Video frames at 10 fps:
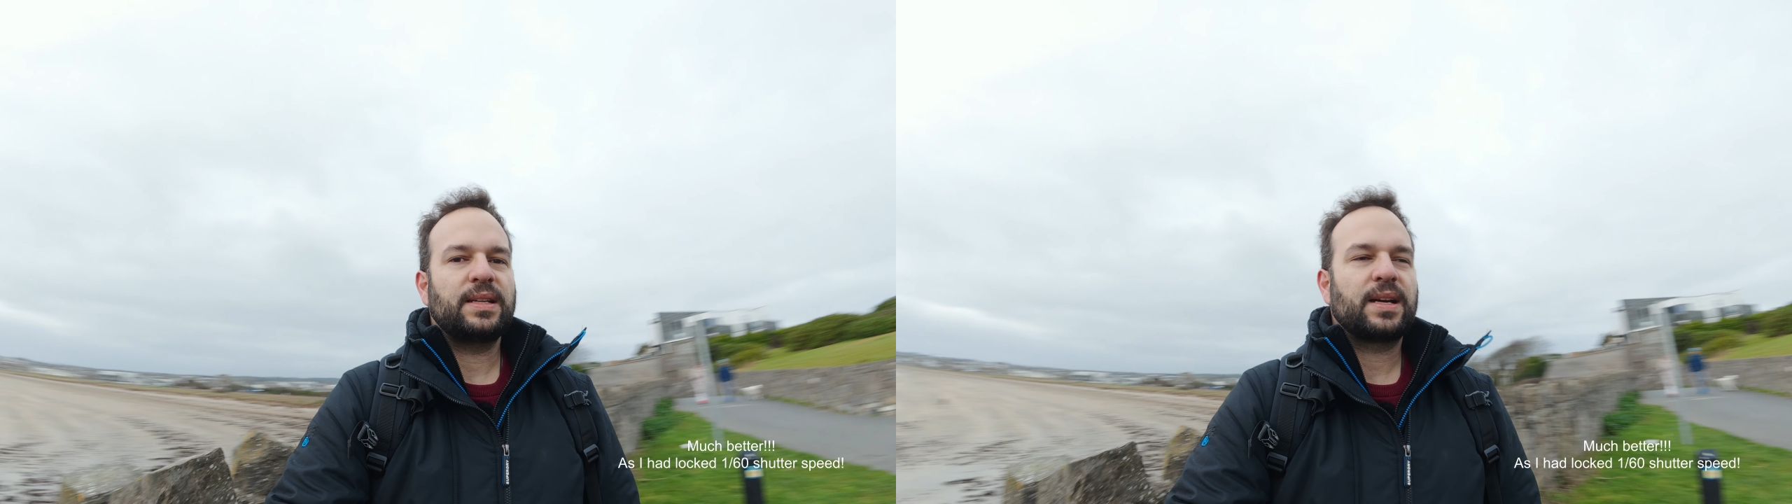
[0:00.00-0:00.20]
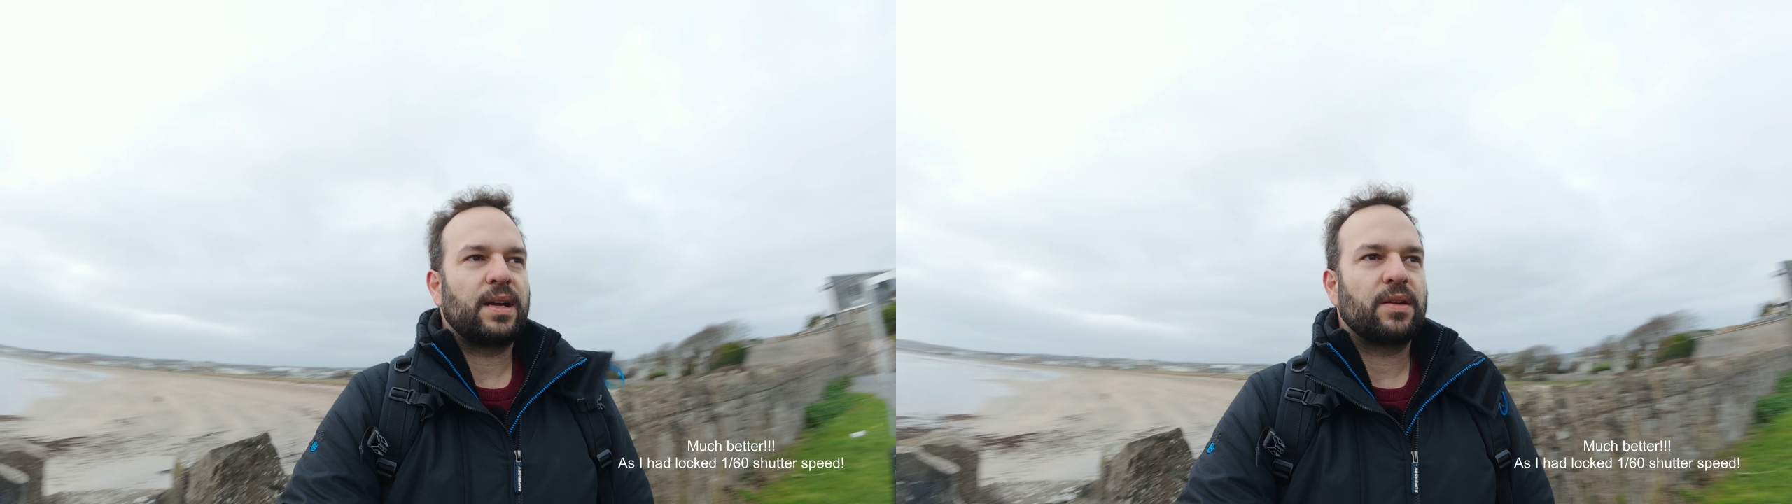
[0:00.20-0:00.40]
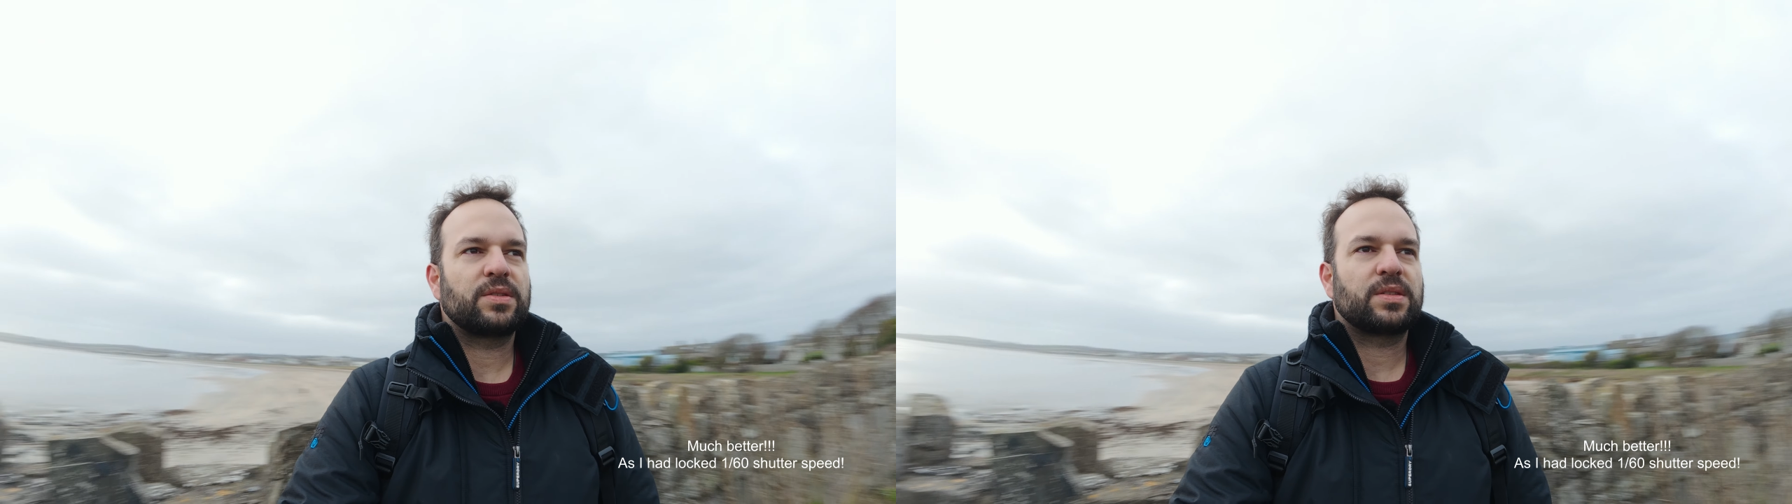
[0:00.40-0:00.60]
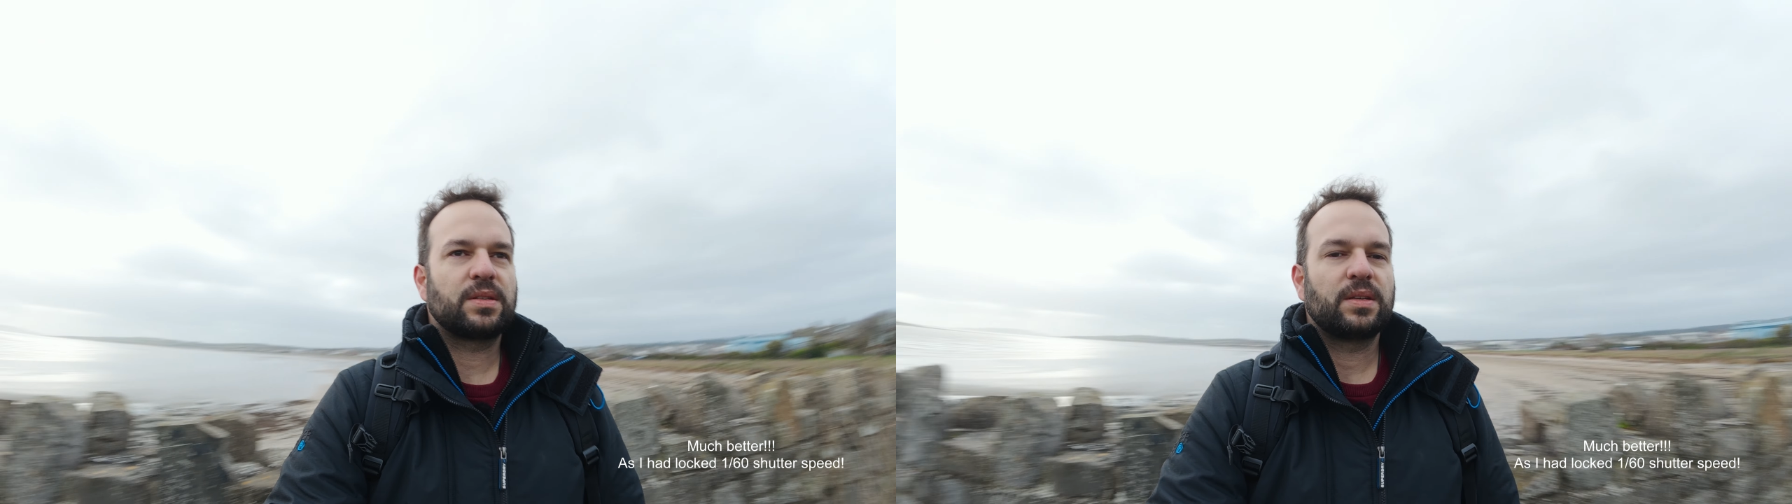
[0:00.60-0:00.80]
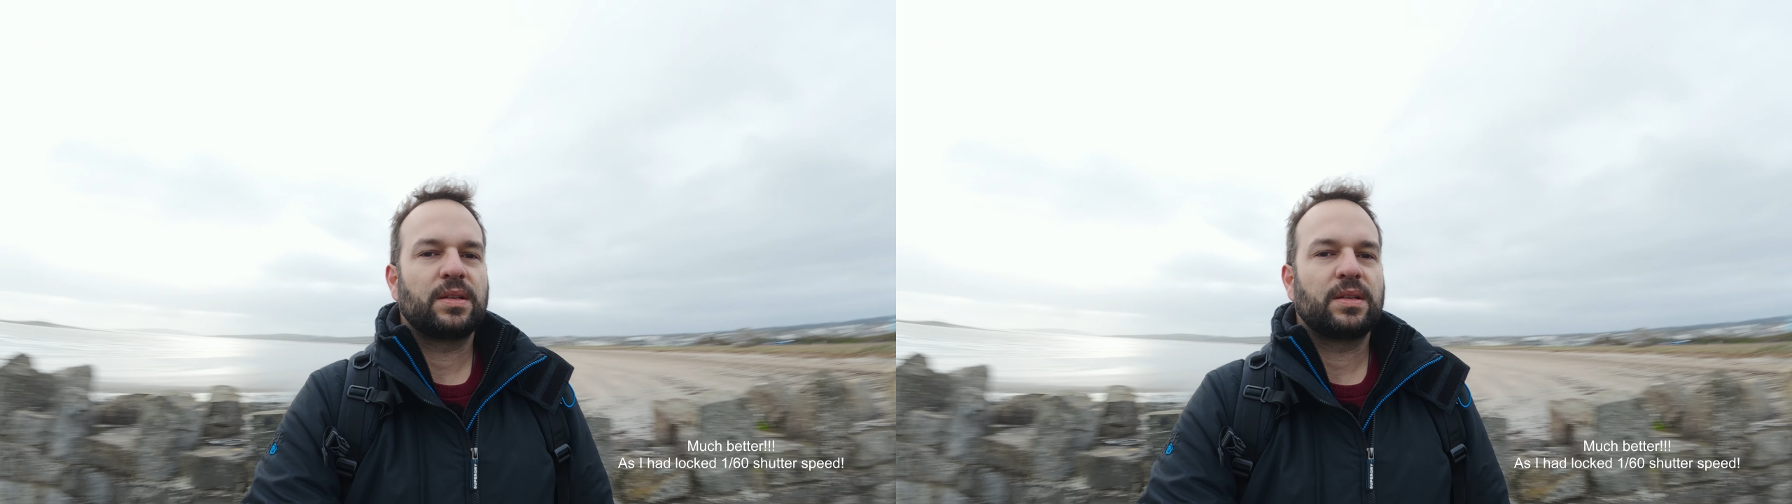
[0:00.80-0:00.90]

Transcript: clouds